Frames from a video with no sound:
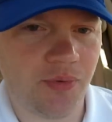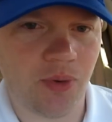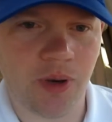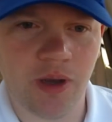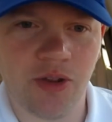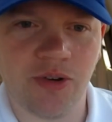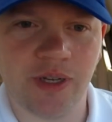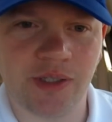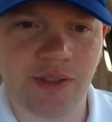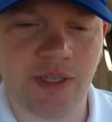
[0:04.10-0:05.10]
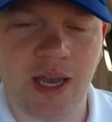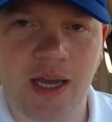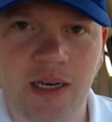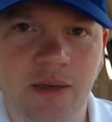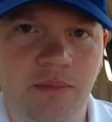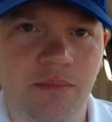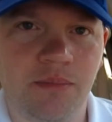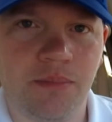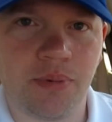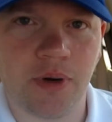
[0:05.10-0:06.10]
for another exciting
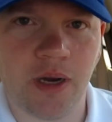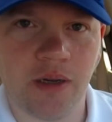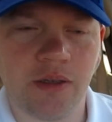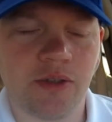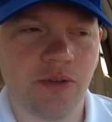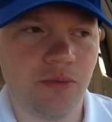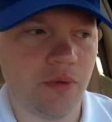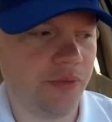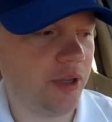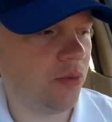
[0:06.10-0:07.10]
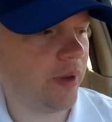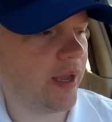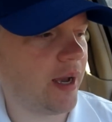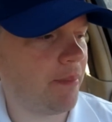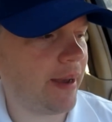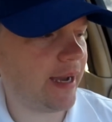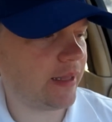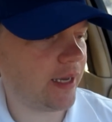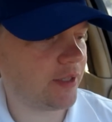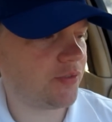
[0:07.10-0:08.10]
product review. We got
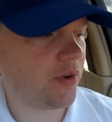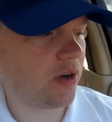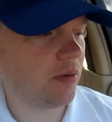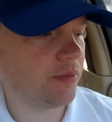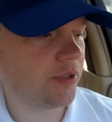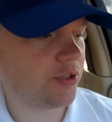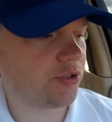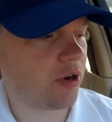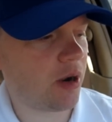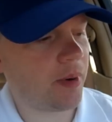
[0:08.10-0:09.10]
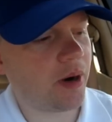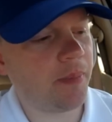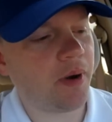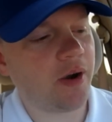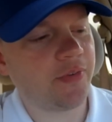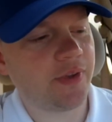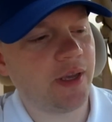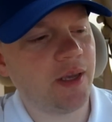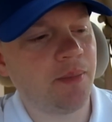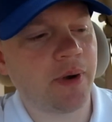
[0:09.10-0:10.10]
Bolthouse Farms Strawberry
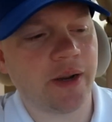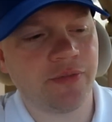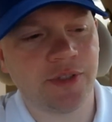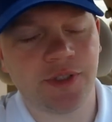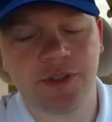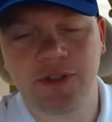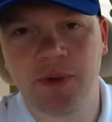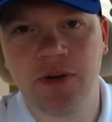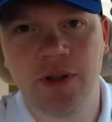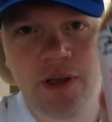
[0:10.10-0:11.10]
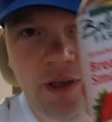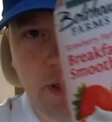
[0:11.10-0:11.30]
Parfait Breakfast Smoothie.